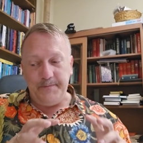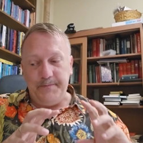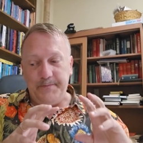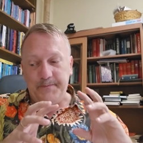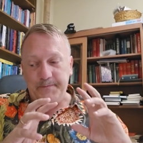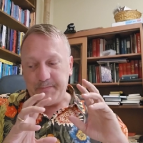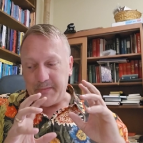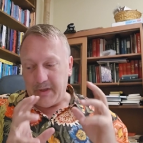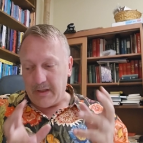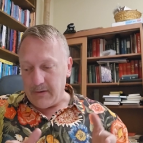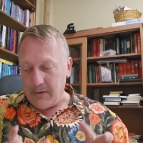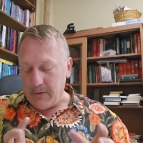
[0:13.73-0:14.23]

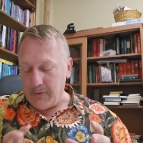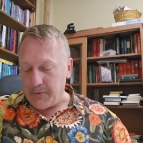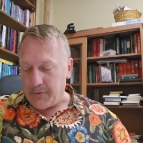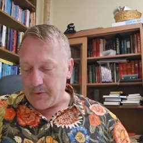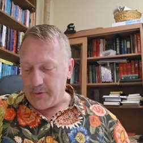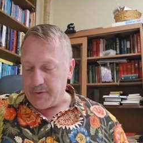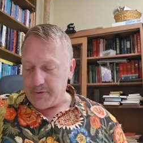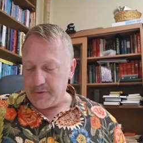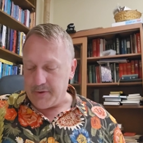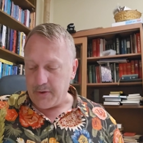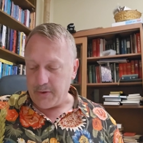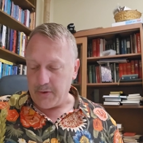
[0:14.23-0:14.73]
and
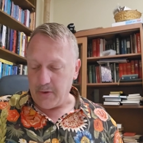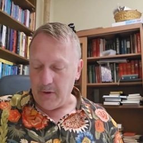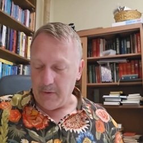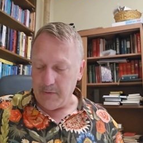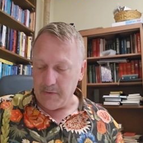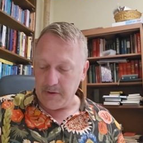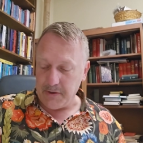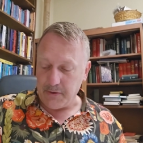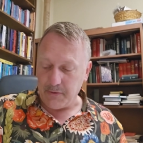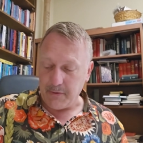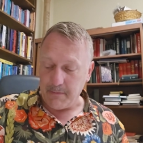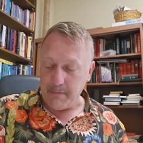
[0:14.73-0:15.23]
Lutherans are
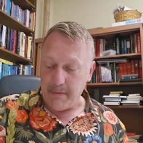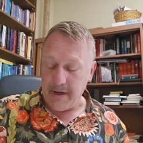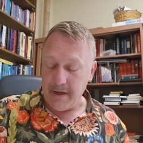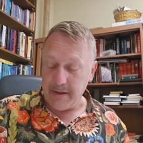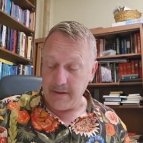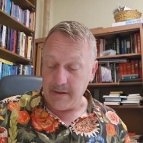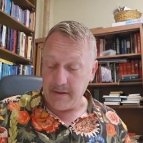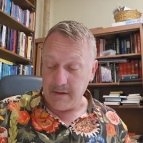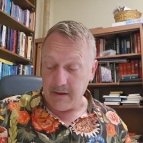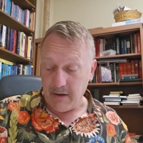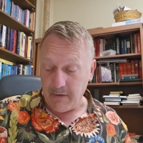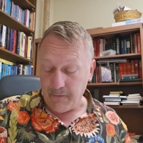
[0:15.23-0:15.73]
always
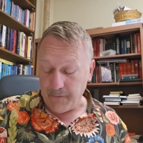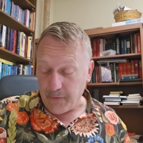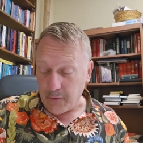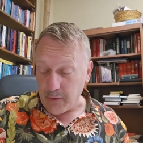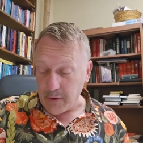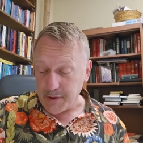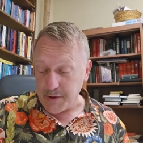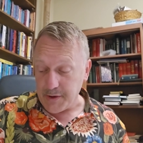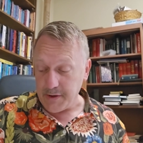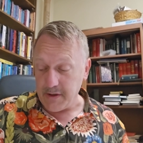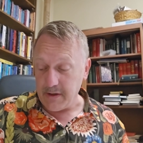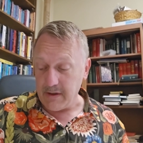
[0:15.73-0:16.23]
reminded, and
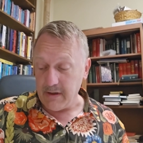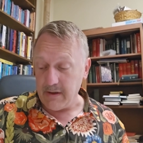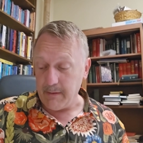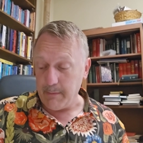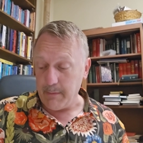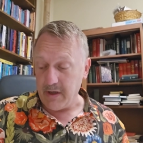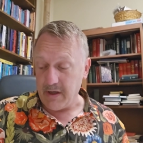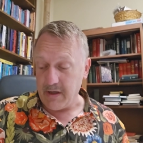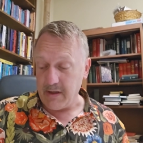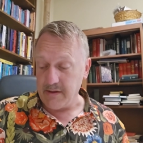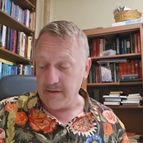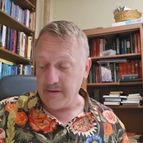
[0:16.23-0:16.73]
unfortunately,
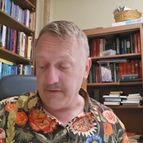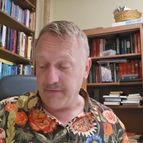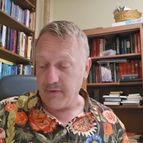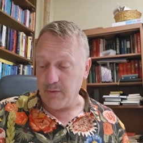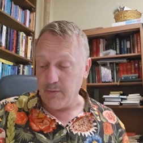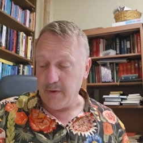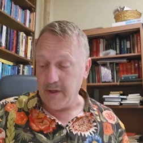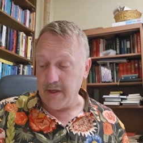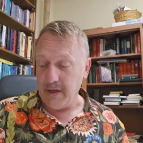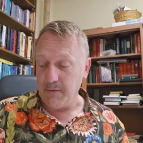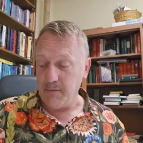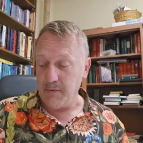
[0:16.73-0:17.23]
because of the
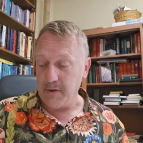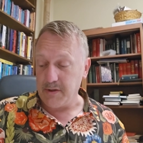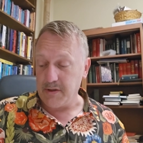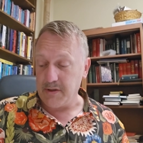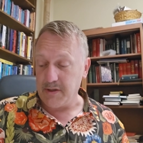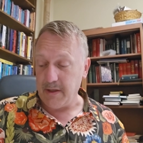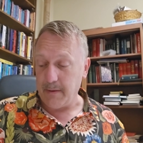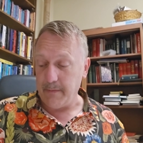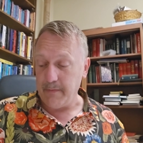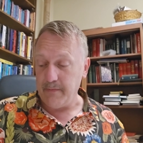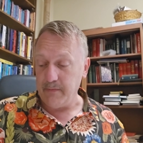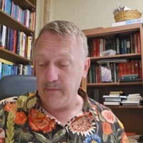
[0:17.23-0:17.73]
way in which
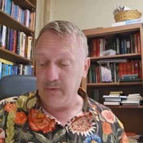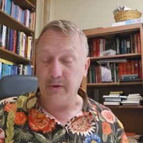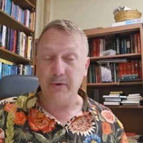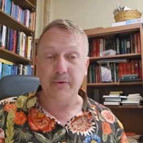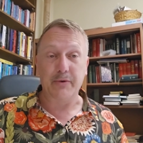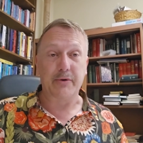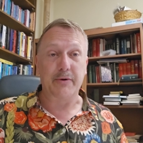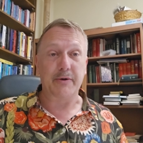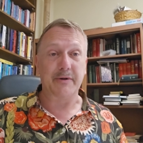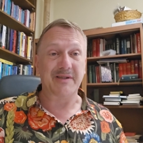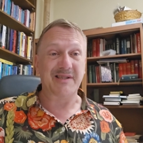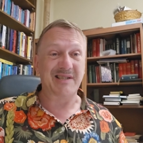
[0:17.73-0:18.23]
some
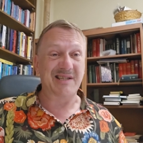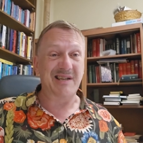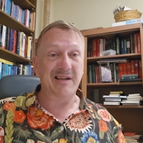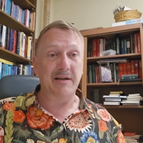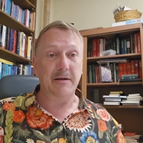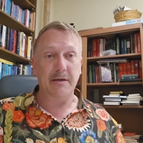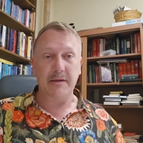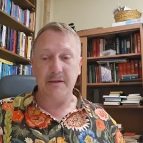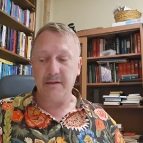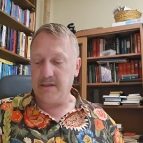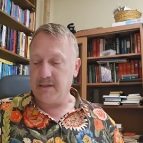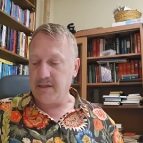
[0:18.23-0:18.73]
Lutheran
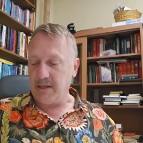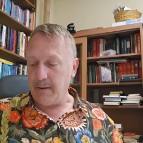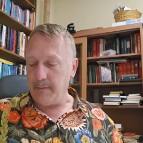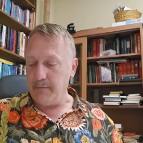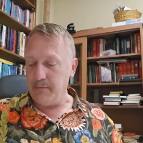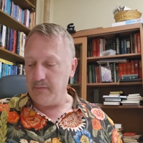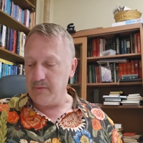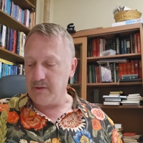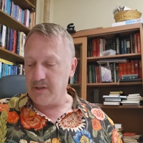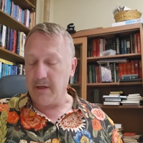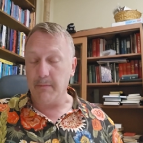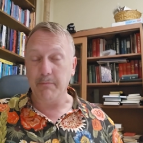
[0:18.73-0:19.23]
synods,
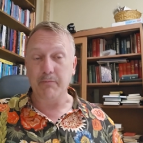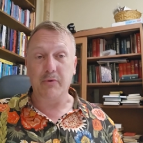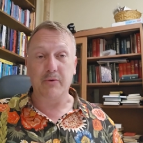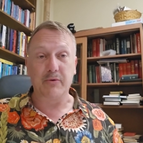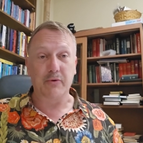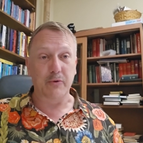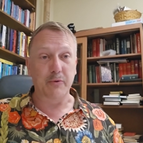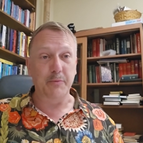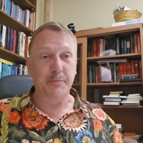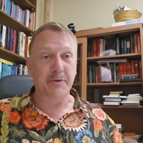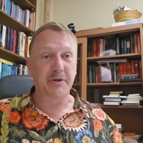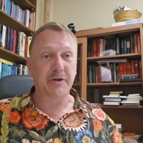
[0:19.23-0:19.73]
some some
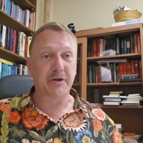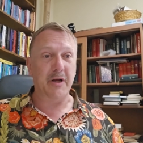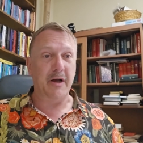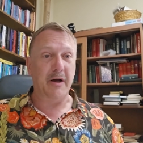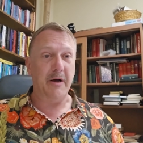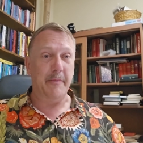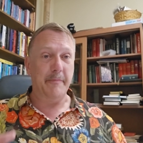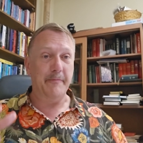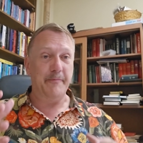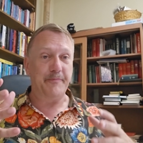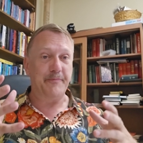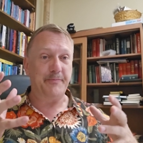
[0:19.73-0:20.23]
groups,
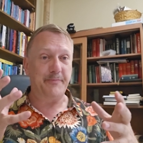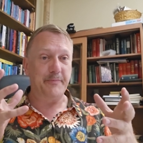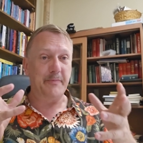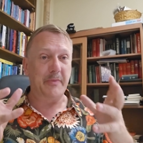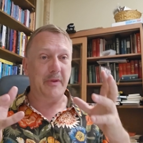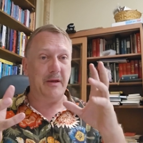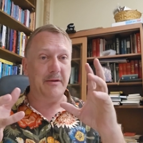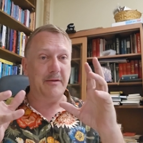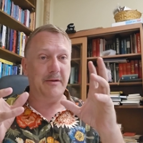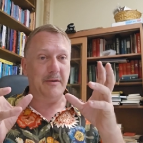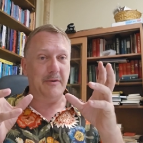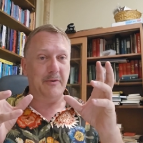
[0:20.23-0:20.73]
um,
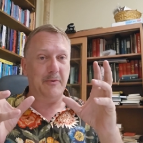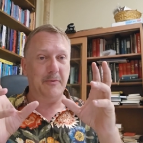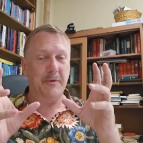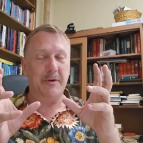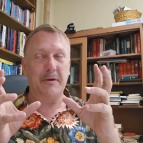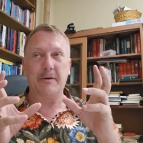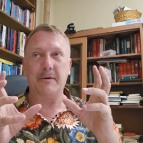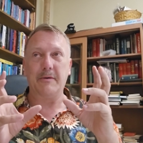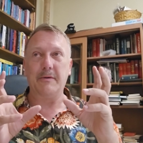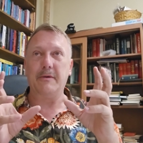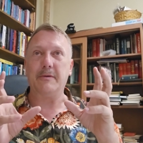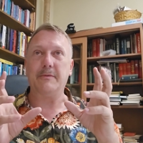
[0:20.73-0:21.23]
you know, the,
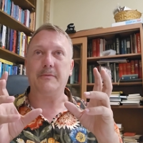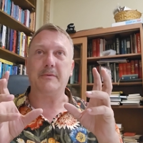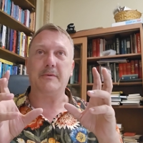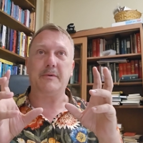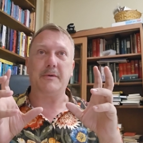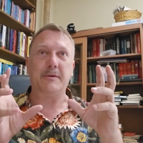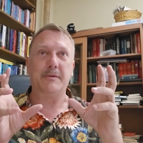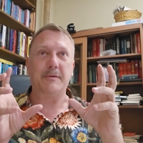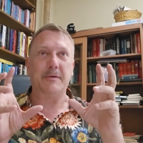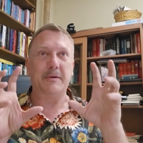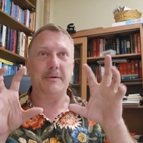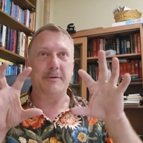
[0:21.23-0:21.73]

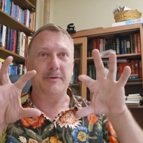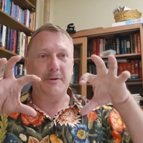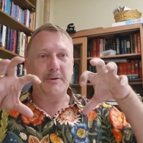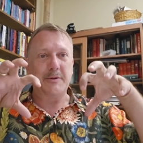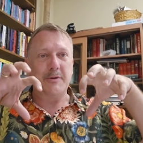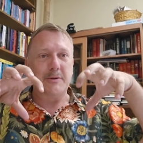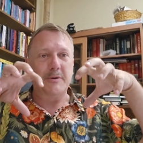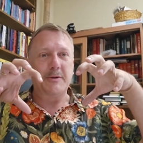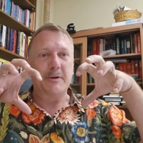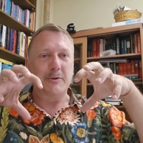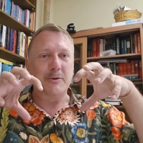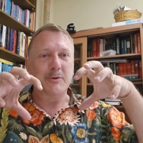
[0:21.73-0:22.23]
the,
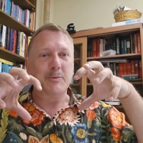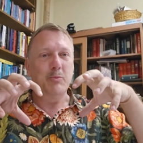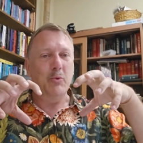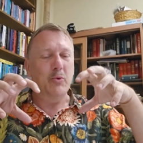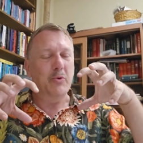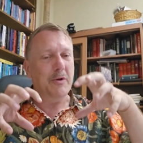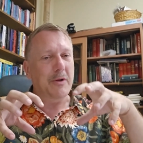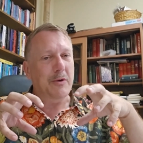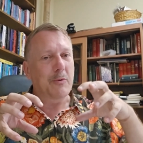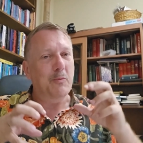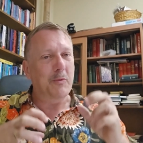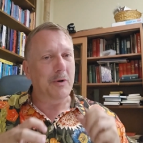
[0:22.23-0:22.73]
there's there's
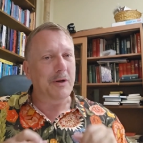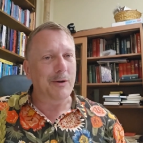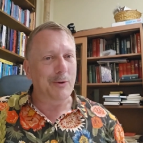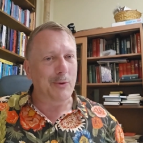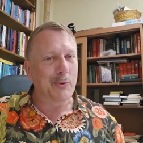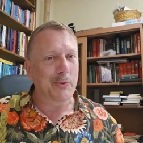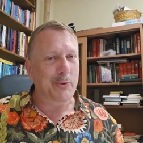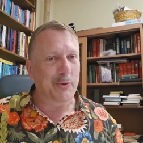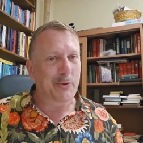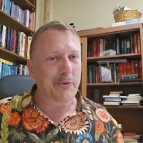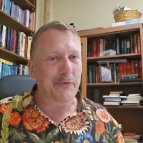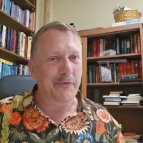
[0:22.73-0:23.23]
more than one
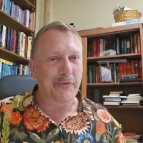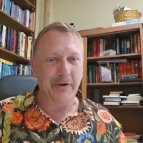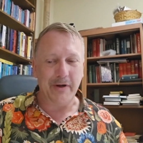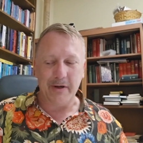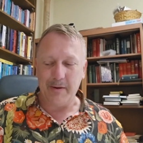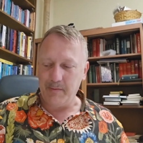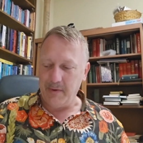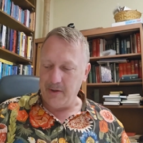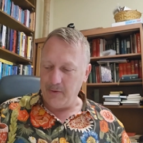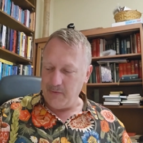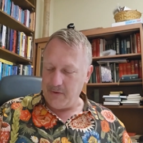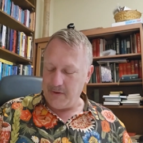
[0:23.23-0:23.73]
Lutheran
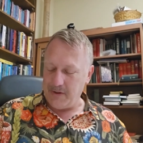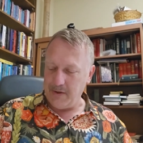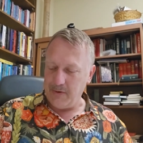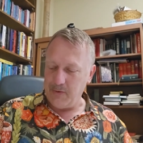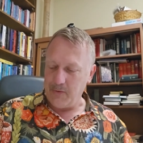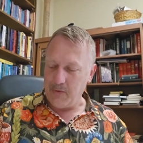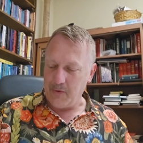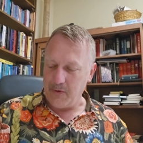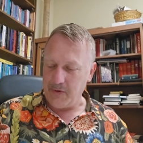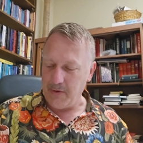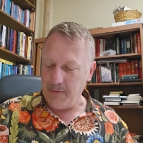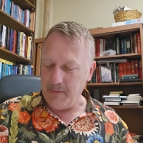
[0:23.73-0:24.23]
family within
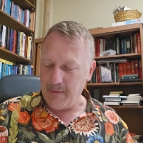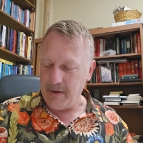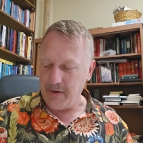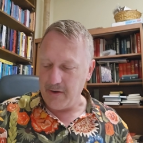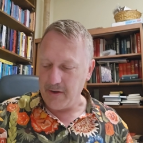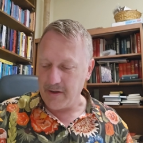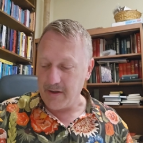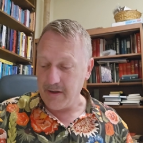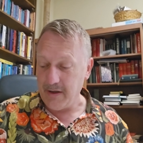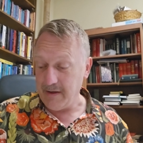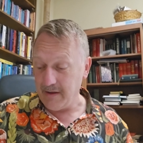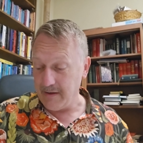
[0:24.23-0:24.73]
North
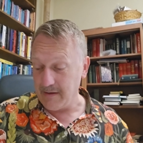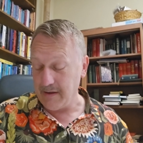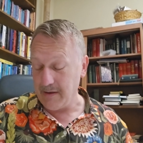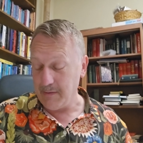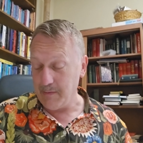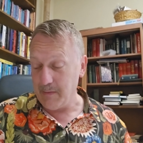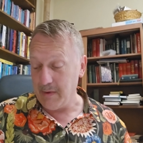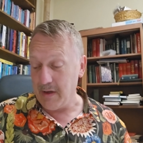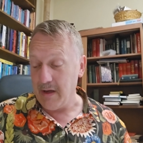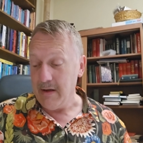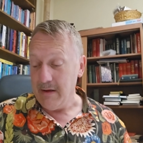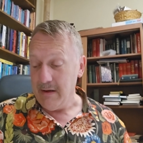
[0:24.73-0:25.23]
America and
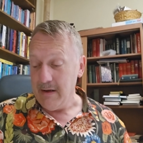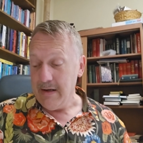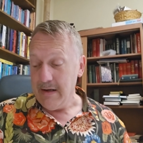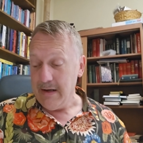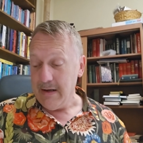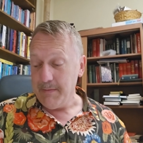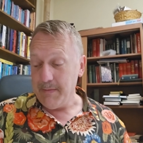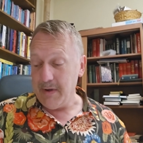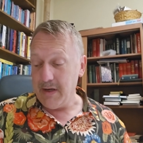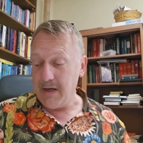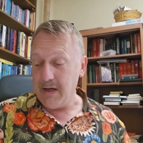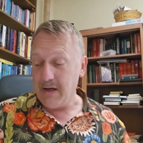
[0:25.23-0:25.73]
in
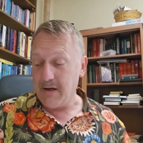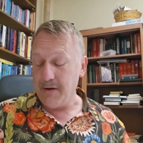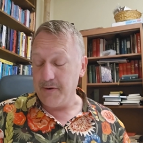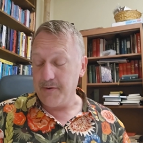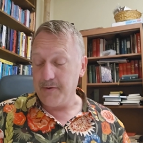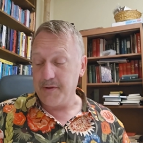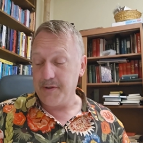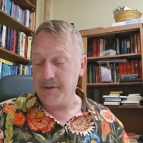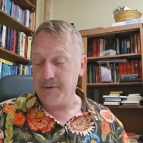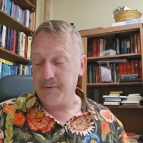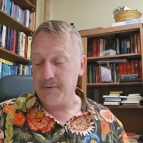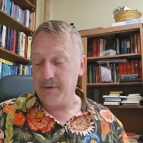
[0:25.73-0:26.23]
many
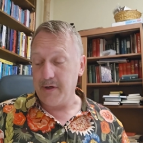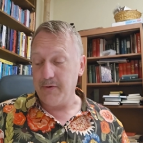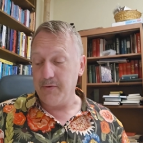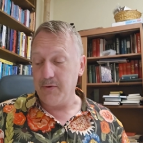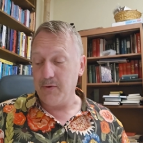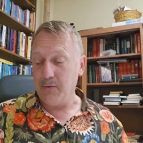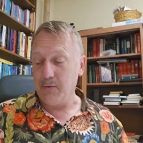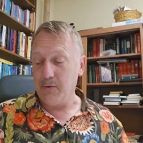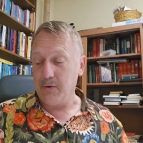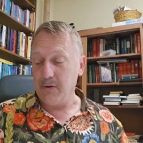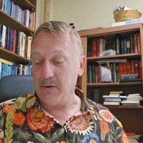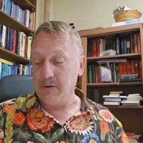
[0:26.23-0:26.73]
countries around the
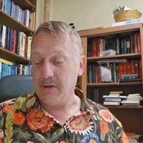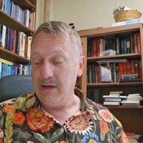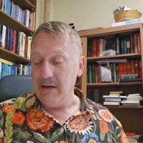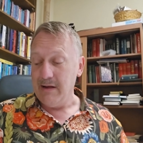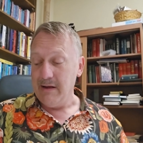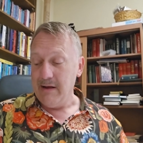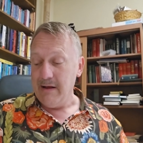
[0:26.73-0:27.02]
world.